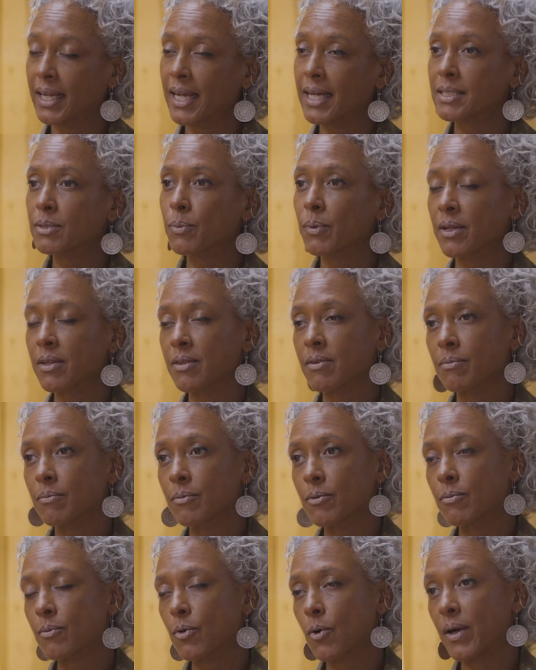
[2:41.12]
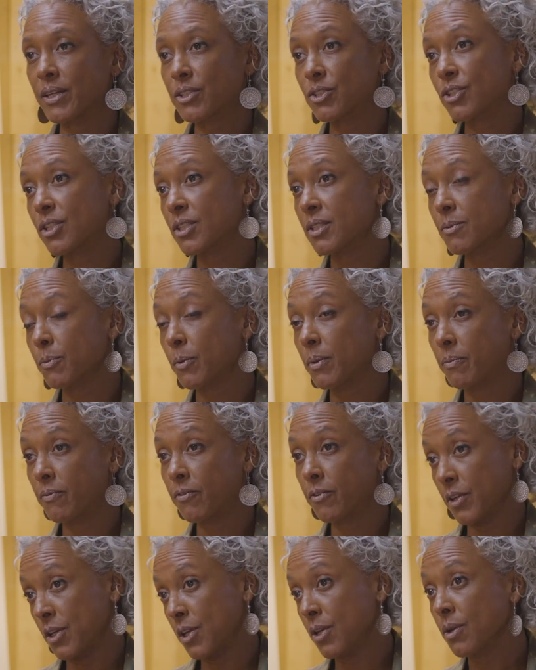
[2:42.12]
guess one of the questions
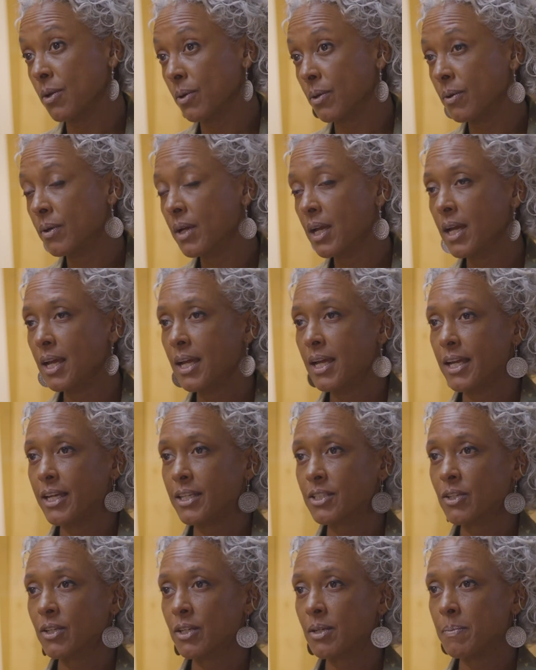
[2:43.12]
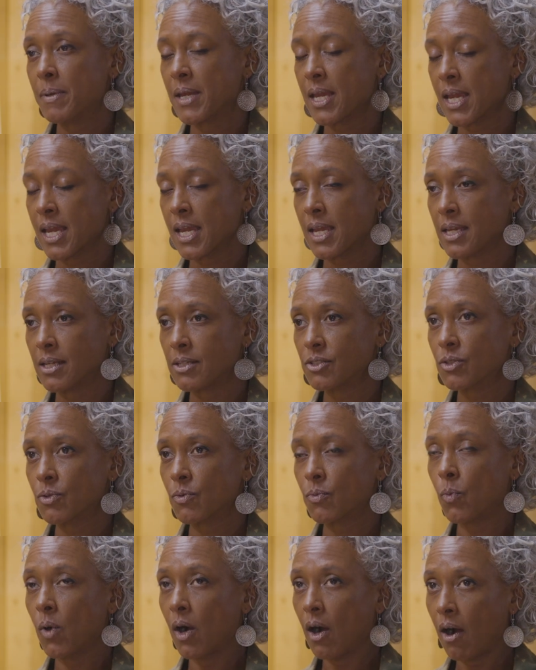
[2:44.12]
for you is going to be sort of
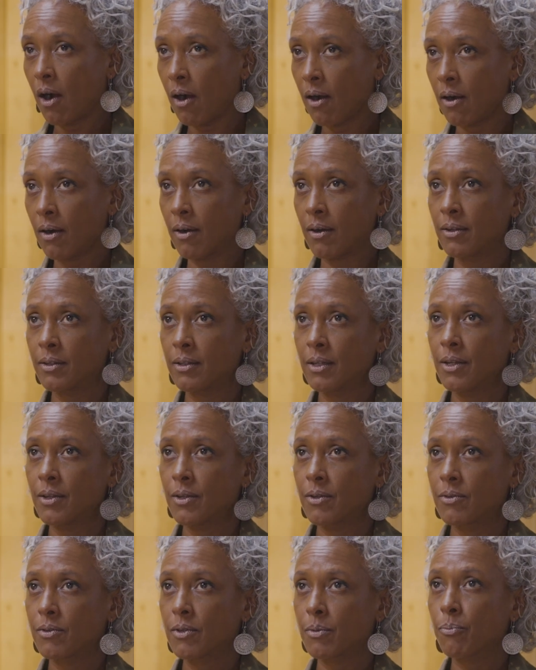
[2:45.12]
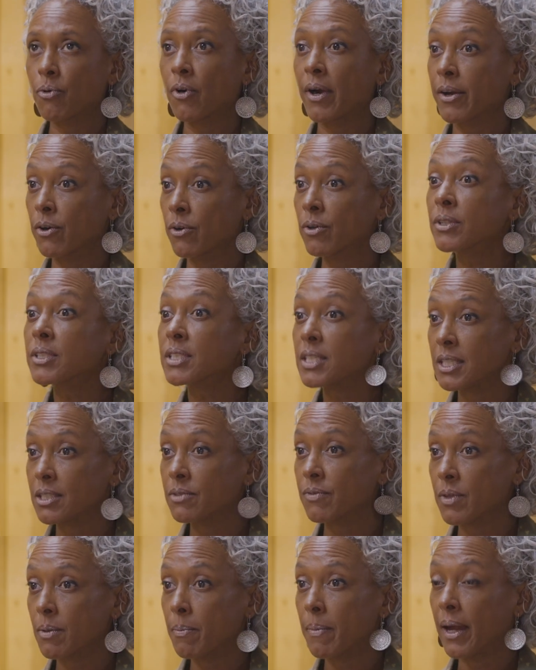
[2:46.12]
what are the priorities
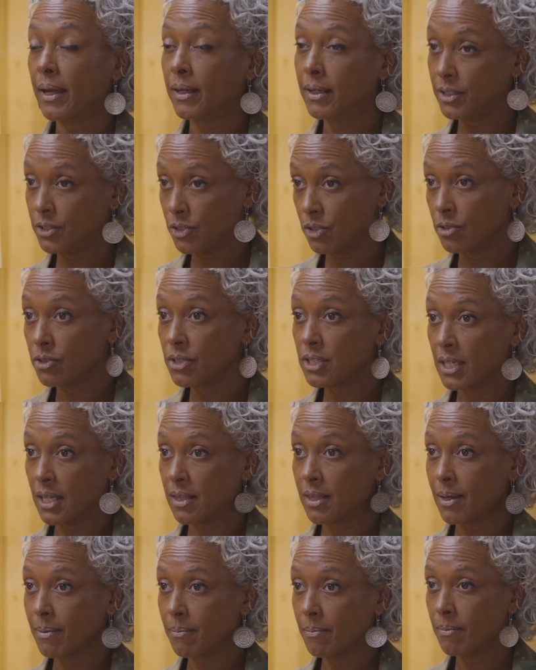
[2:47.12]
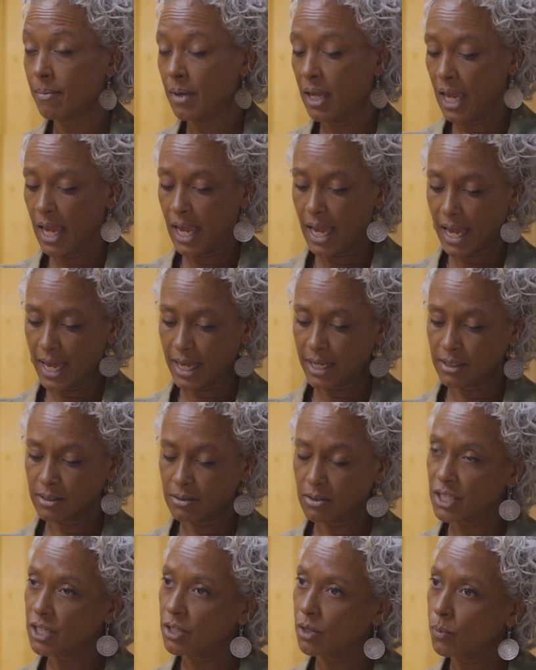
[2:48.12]
for the bank as you see them,
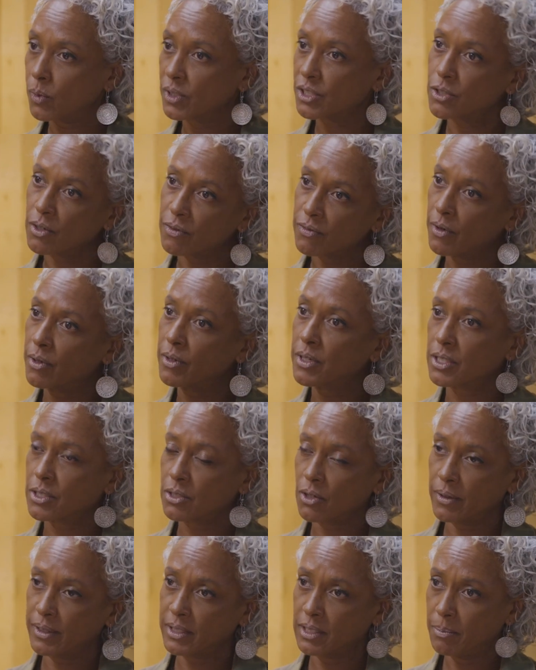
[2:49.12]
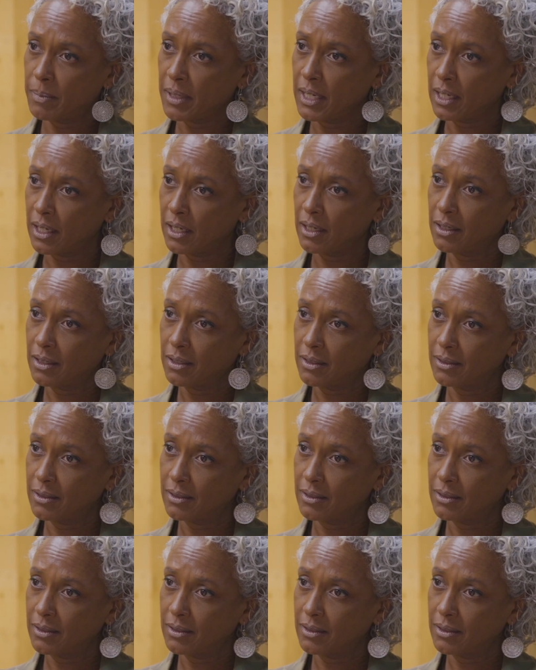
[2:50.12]
and what's your focus going to be?